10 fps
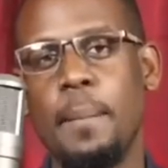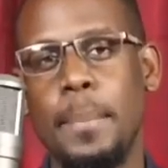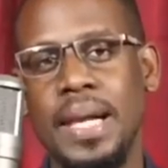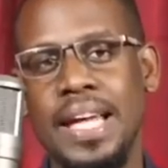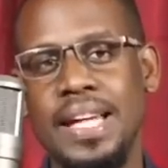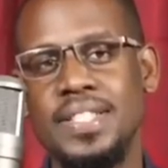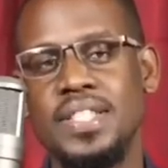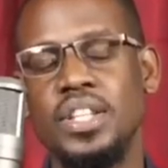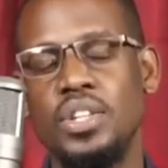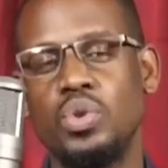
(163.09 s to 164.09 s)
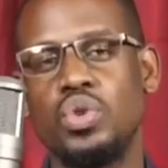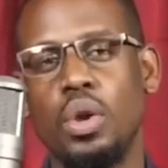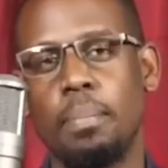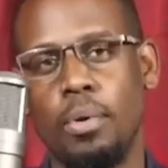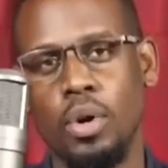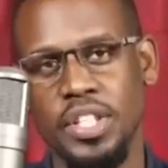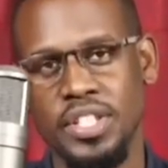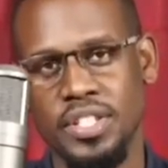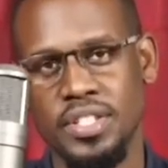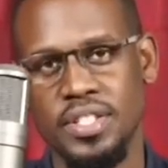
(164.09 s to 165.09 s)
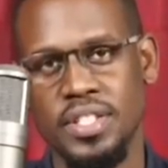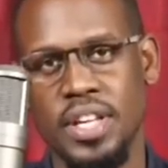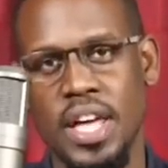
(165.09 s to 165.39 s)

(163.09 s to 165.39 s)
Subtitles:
plays neutral politics.